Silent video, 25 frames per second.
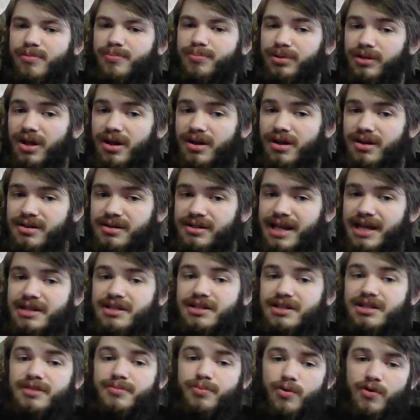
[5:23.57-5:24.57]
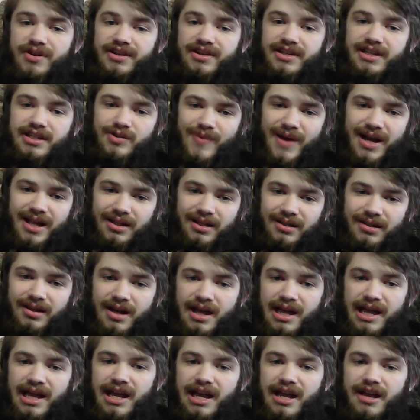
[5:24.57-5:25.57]
blunt and to the point as well,
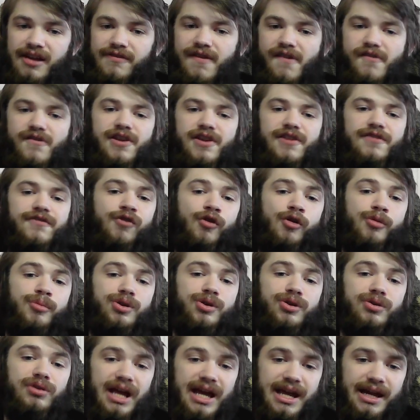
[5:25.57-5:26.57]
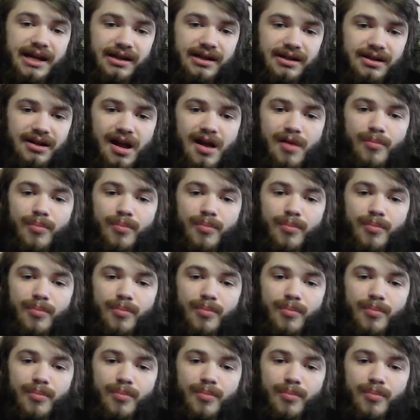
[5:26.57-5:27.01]
very formulaic.